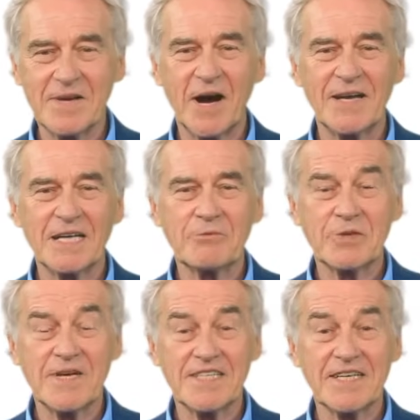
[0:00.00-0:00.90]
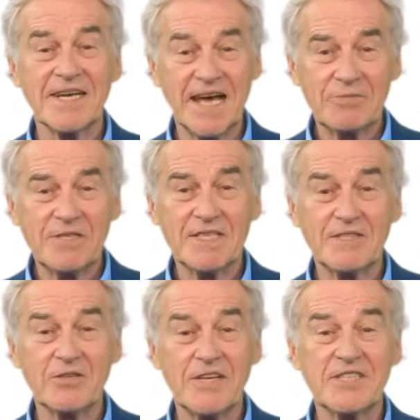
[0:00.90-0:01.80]
On implementing the Epic
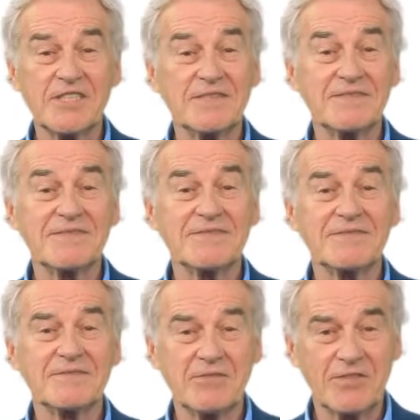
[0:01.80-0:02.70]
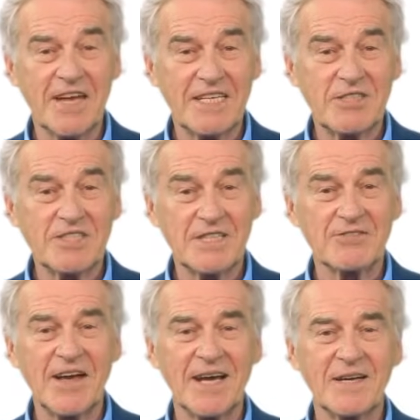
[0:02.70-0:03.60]
integration, providers can
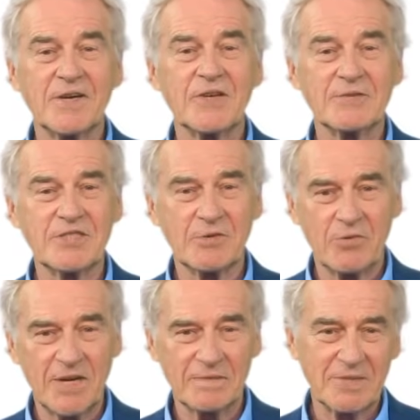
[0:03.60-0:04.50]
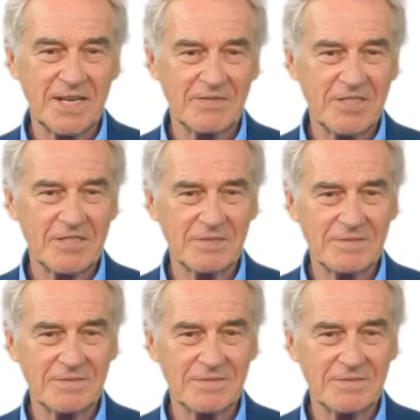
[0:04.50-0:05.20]
finally reap some great benefits.